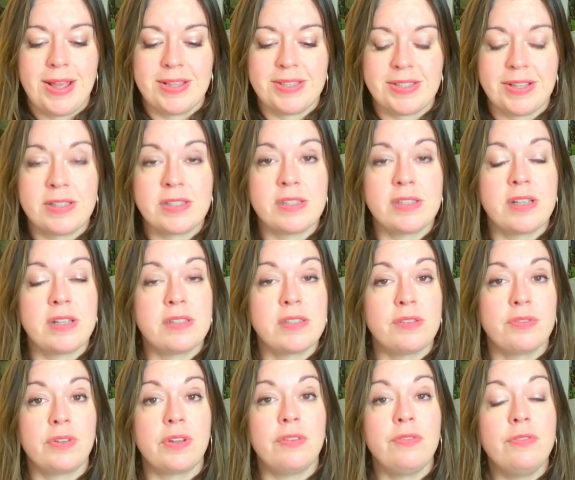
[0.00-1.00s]
a
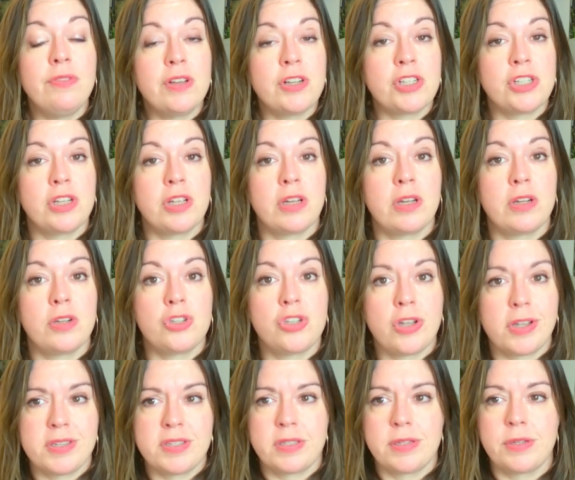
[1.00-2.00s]
sense of conviction and
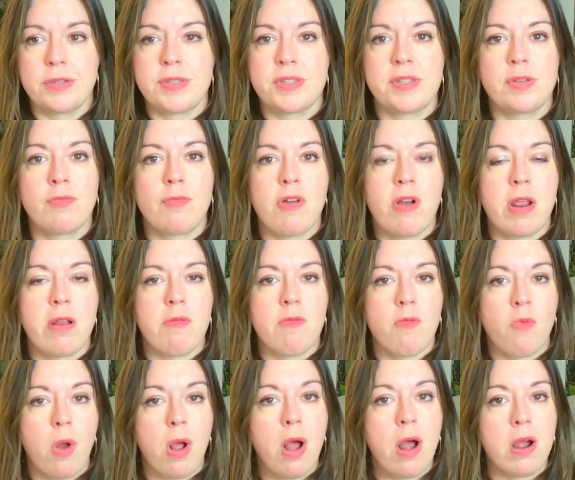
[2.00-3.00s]
justice and right
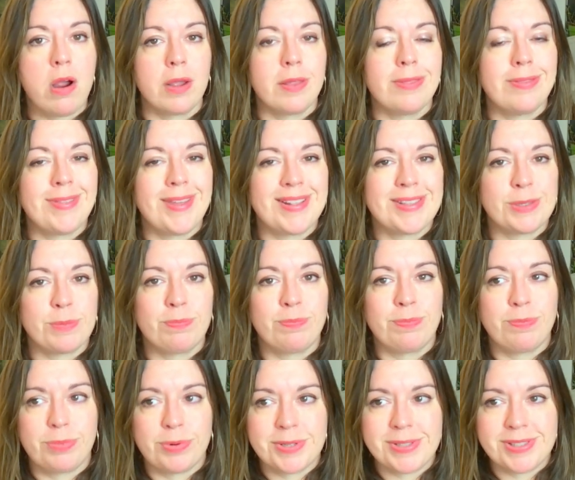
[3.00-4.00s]
and wrong. And that's
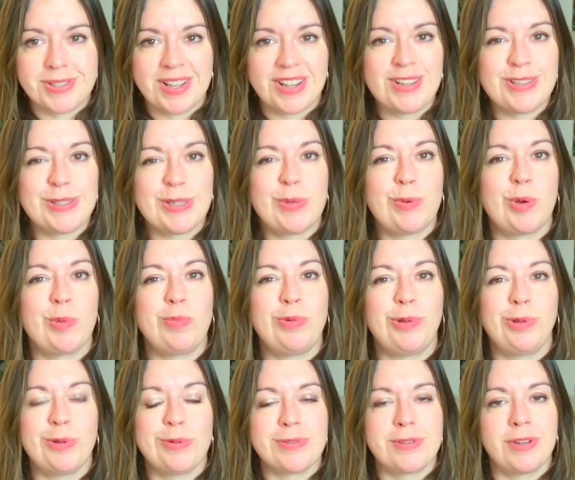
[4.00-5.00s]
precisely where
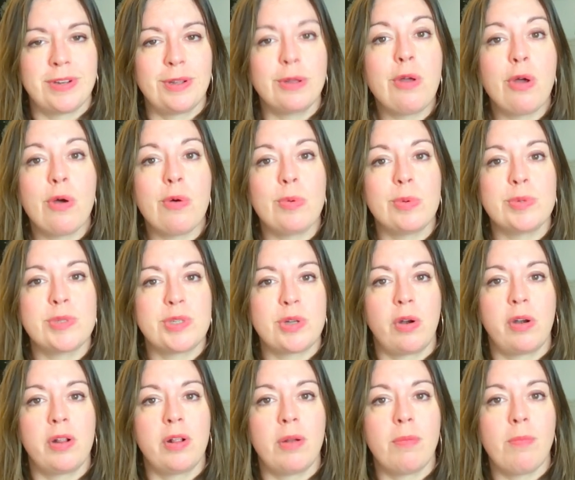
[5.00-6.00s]
Pluto's going to go
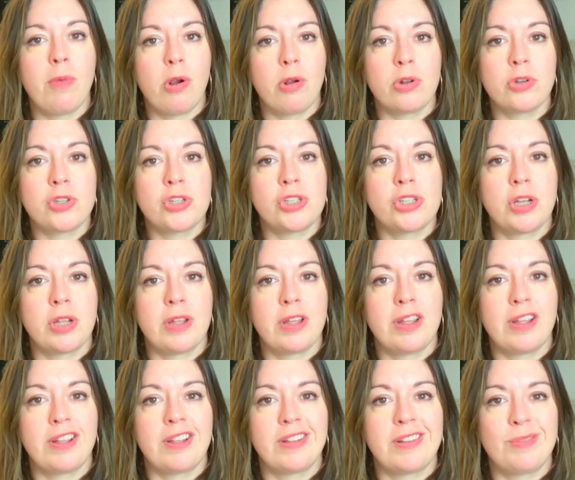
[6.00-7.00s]
starting on March
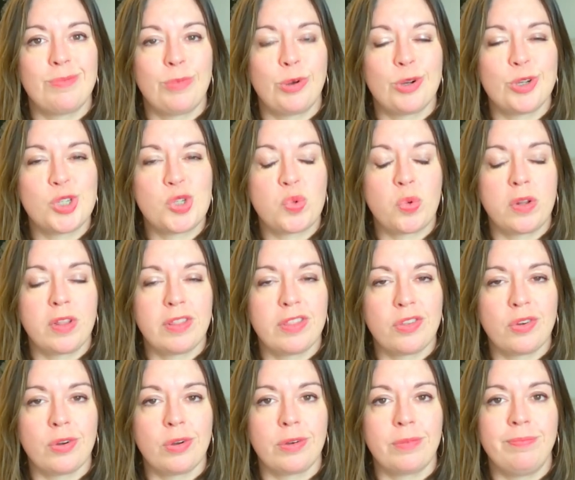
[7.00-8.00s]

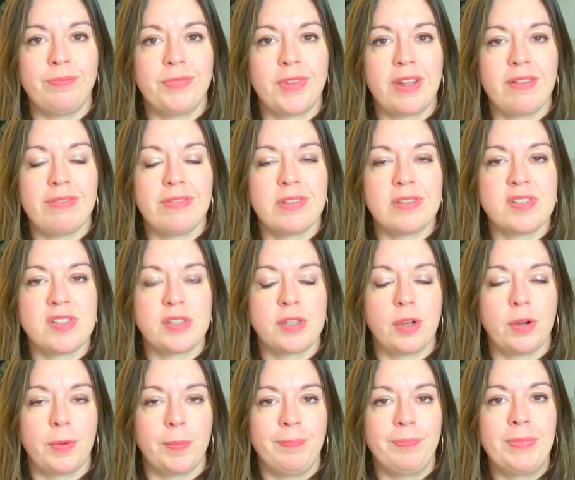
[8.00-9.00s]
23rd of this
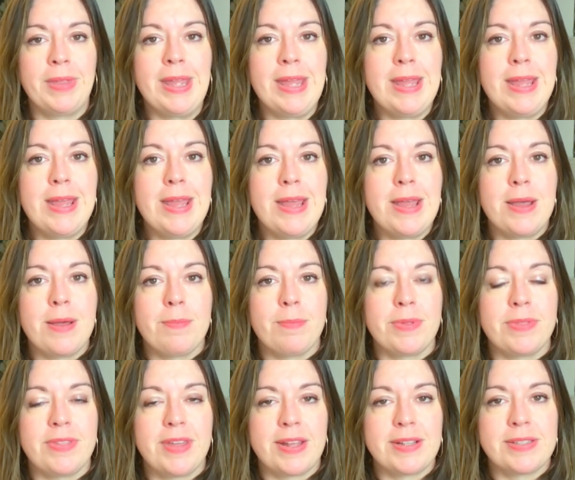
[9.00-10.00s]
year.
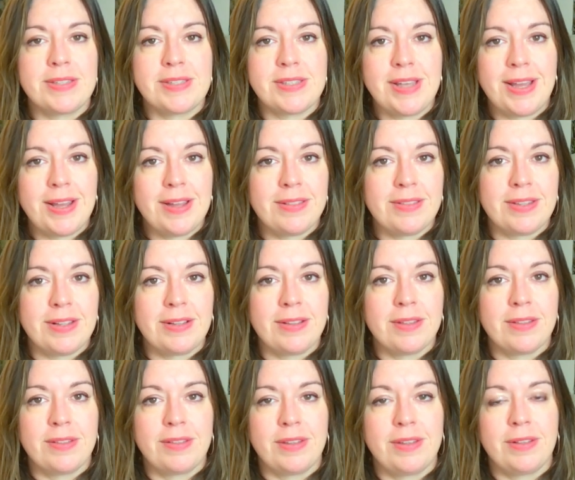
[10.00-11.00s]
But that said,
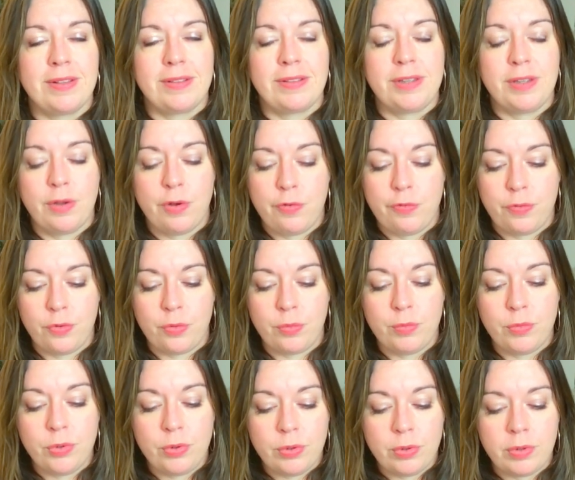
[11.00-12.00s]
the Leo full
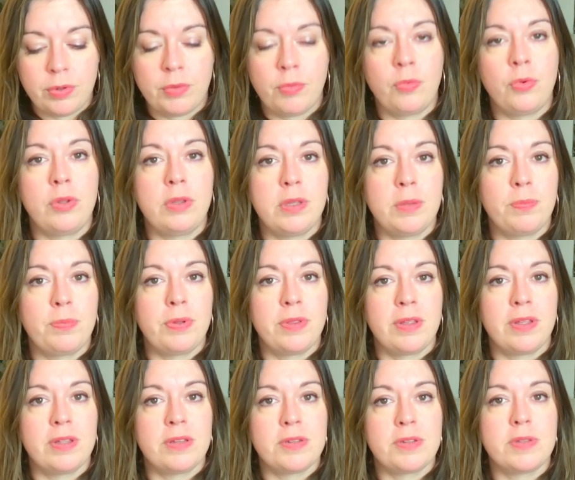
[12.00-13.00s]
moon really
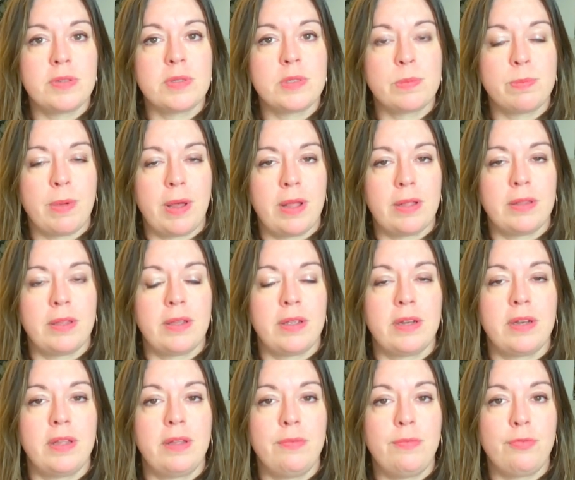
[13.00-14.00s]
put into the
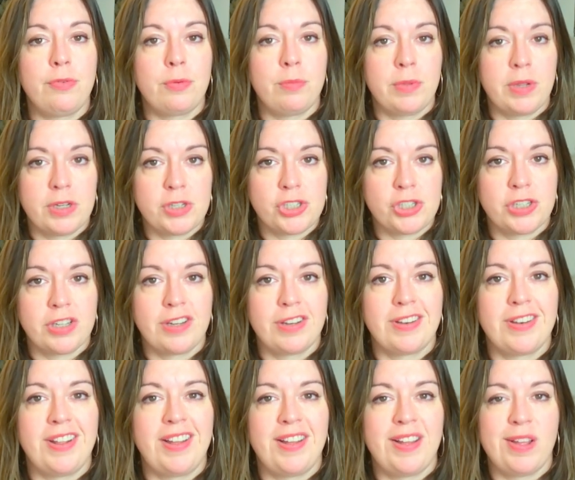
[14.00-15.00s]
spotlight
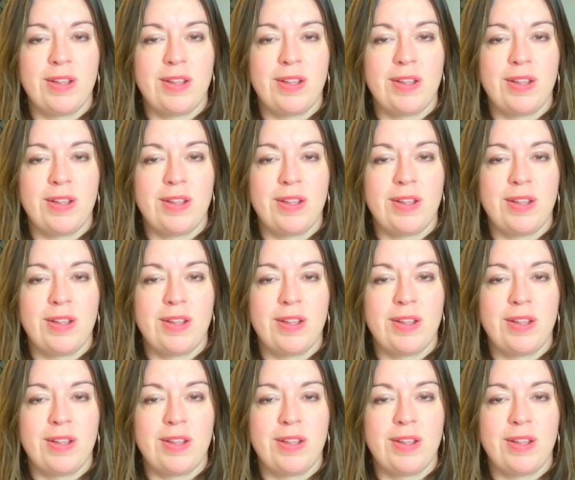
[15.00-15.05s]
information.